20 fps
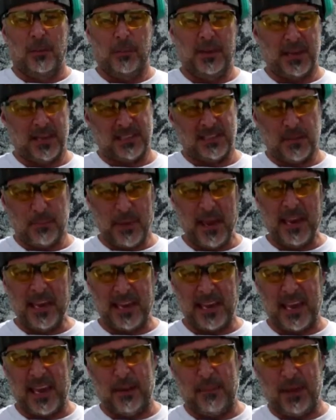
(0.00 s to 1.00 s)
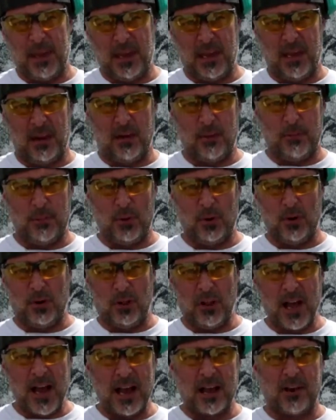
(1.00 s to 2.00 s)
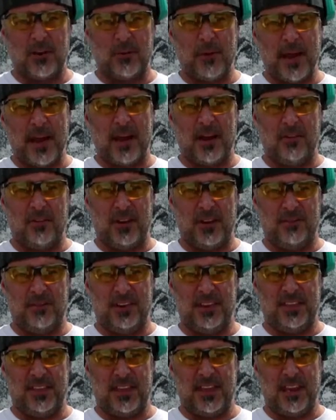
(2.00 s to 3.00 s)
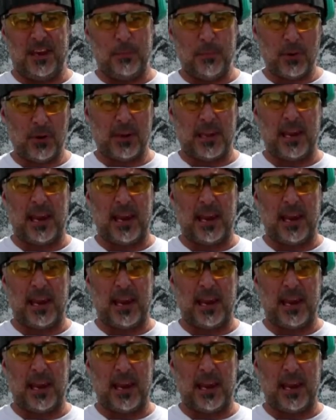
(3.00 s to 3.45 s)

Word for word: because the bank came in put a lock around everything put